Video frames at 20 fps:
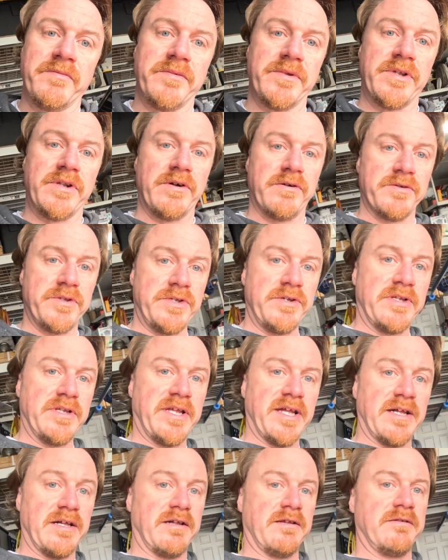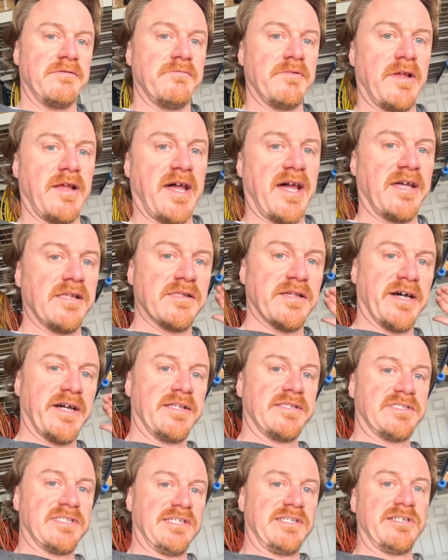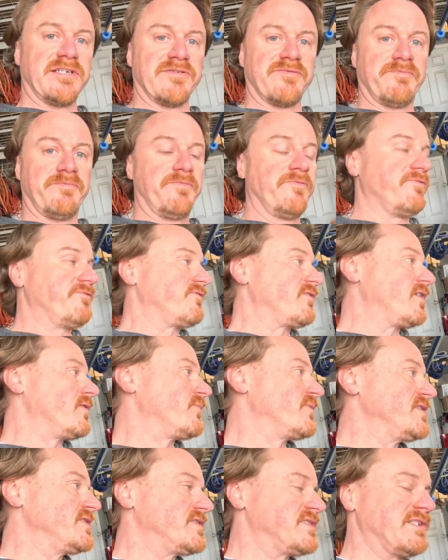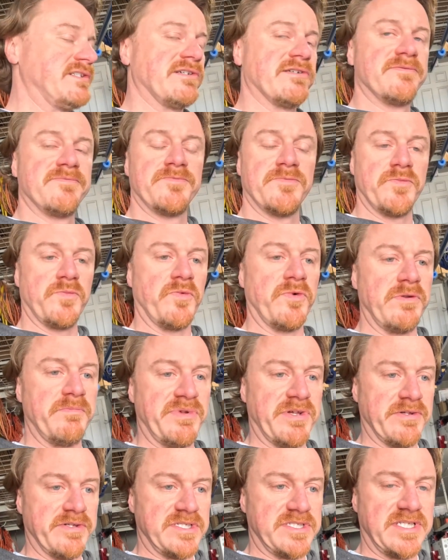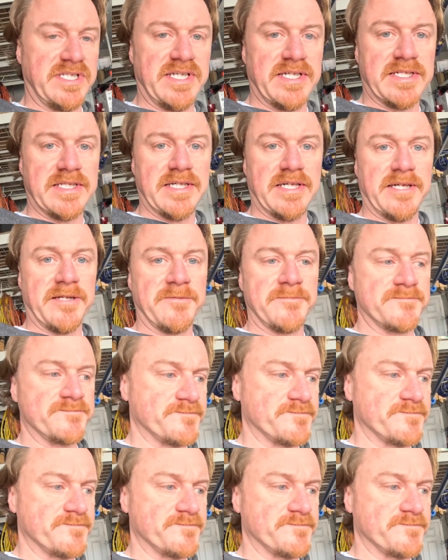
You know, you'd get headlights in your front windshield, wouldn't be able to see a thing.